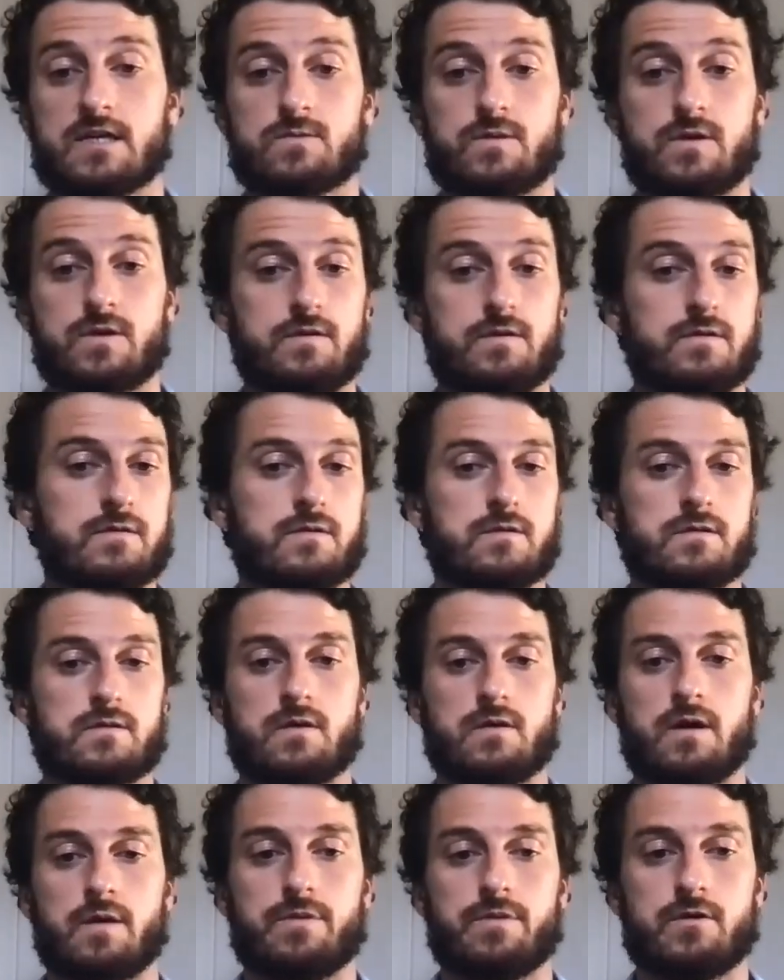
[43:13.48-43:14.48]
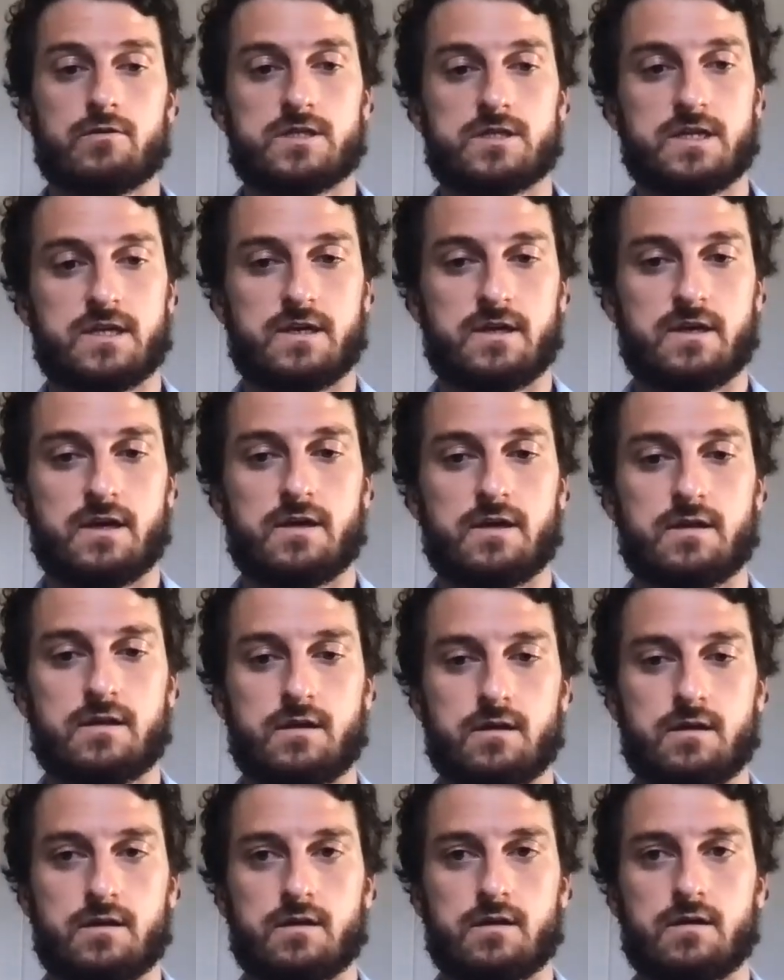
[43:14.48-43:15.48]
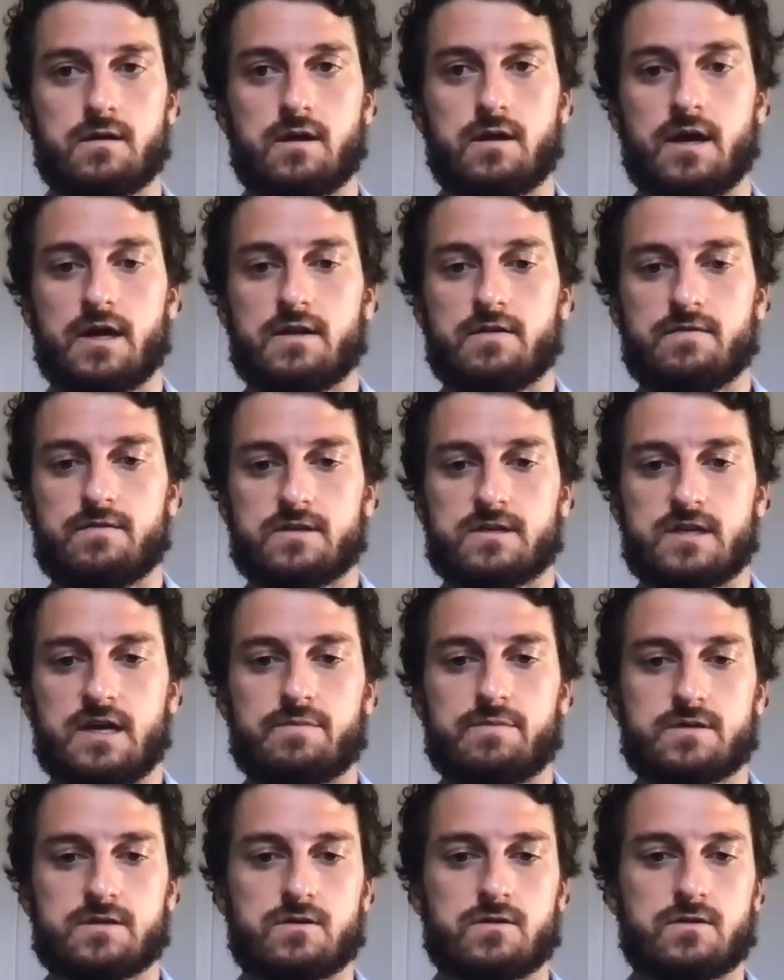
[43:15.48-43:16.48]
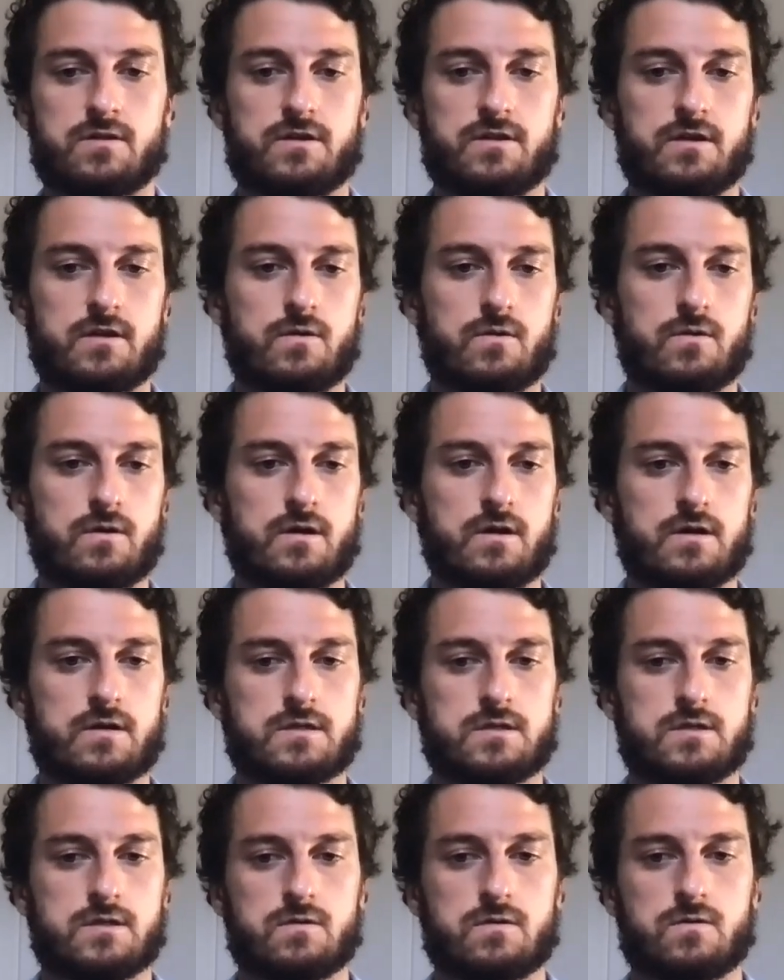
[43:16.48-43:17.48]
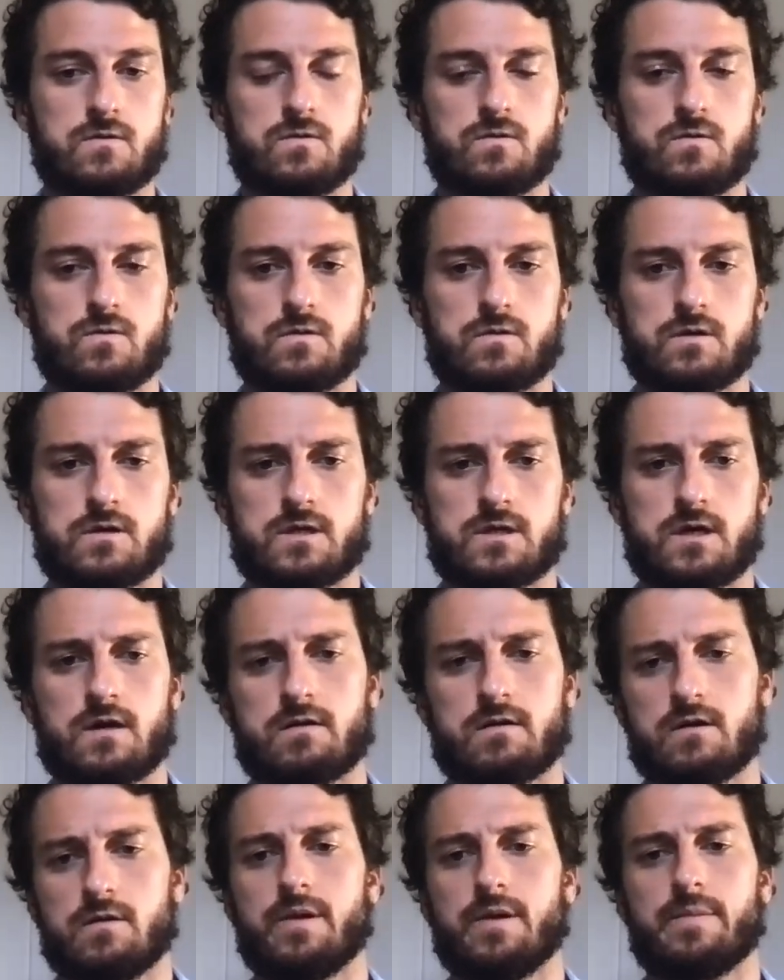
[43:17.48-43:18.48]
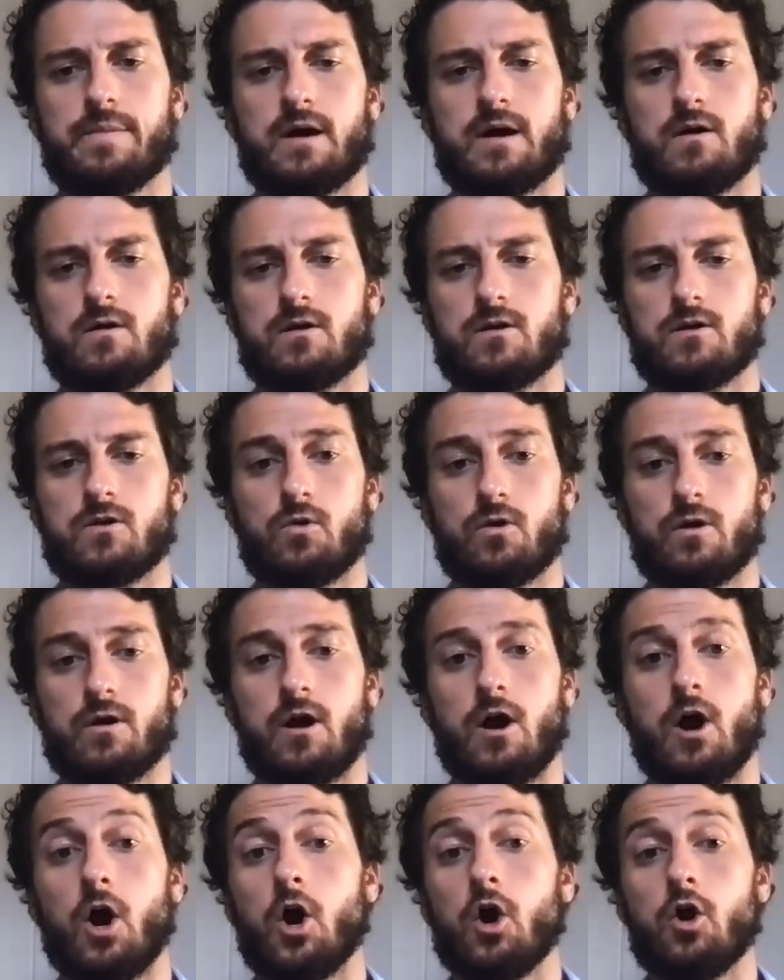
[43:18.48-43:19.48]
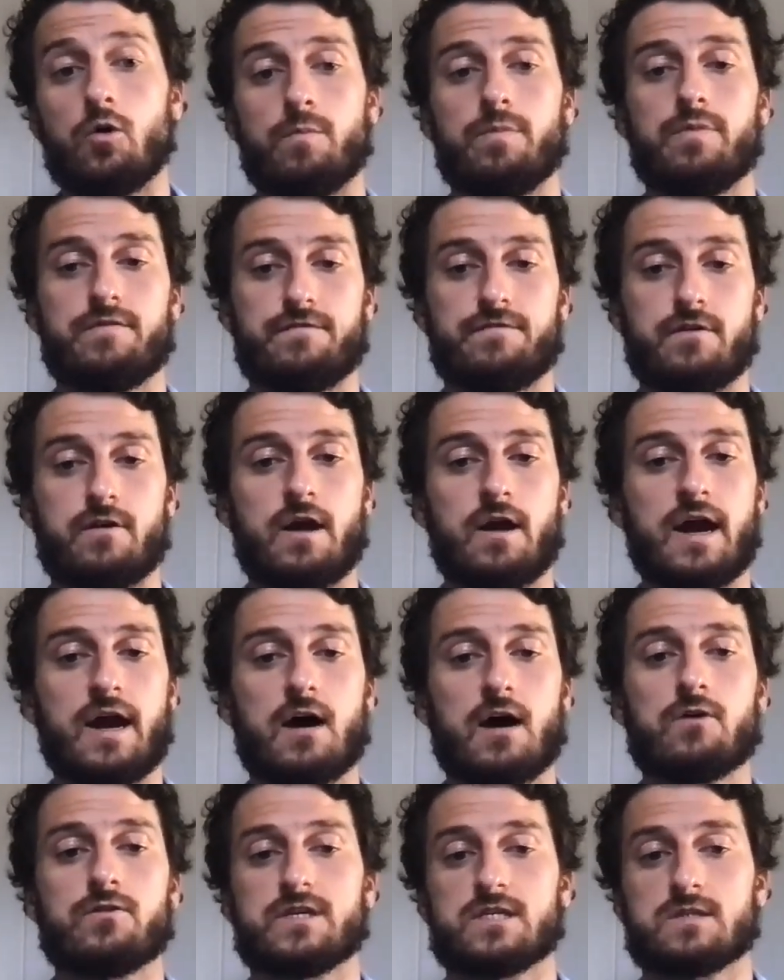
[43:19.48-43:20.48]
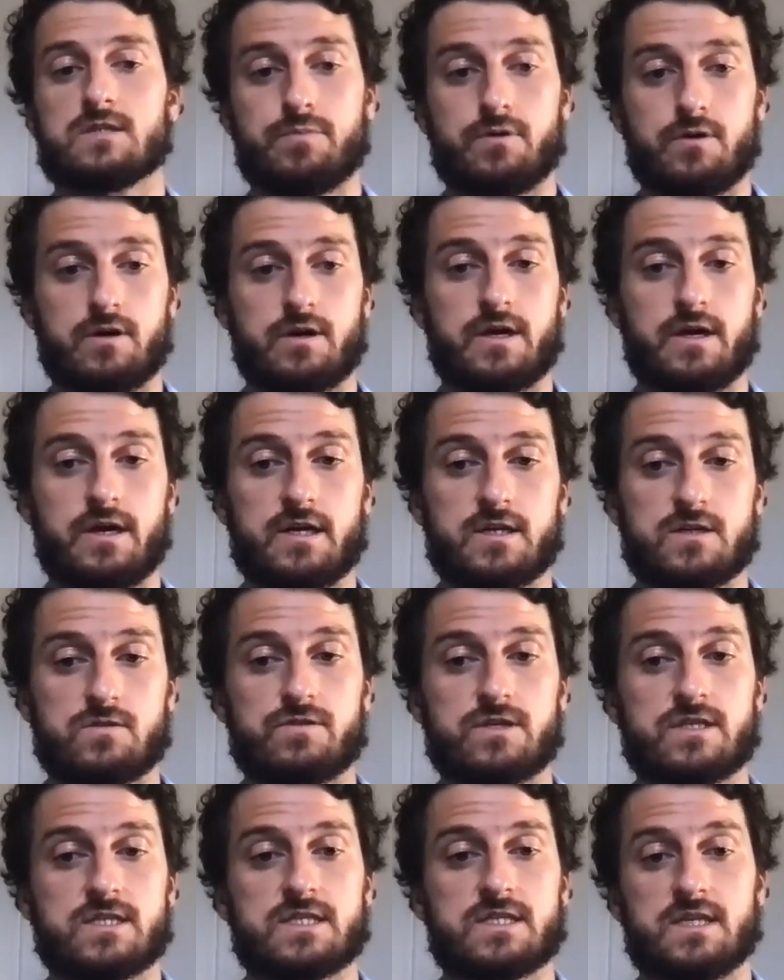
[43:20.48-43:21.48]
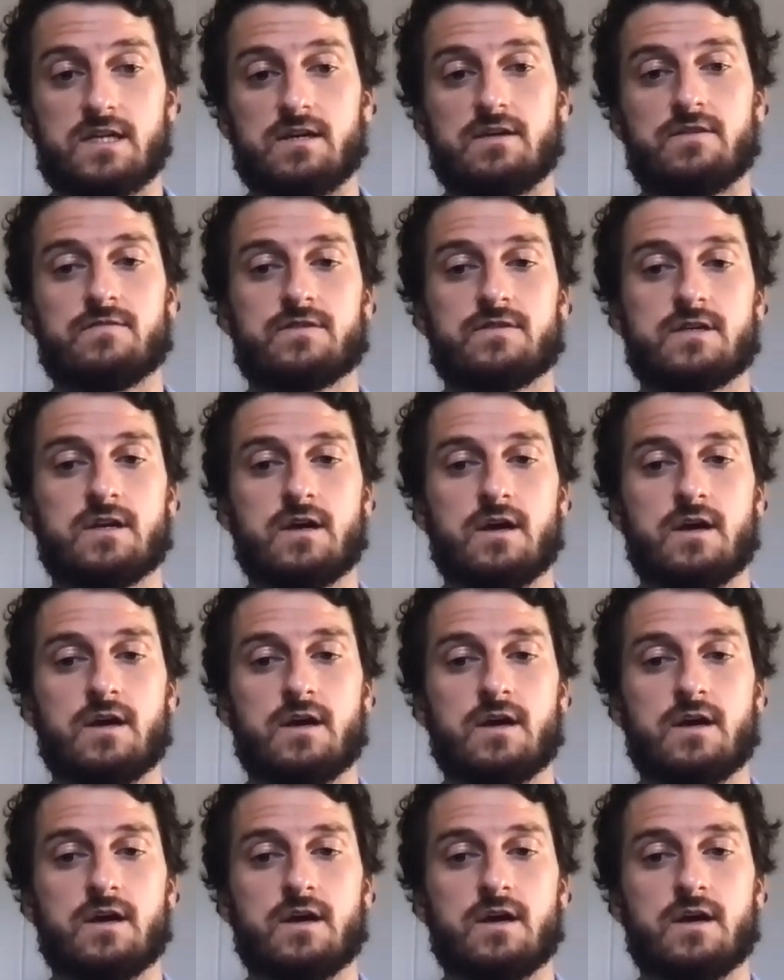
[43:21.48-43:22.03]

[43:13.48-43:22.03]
we approach the end of this episode, Theodore, to talk a little bit about your hope for how this book is received,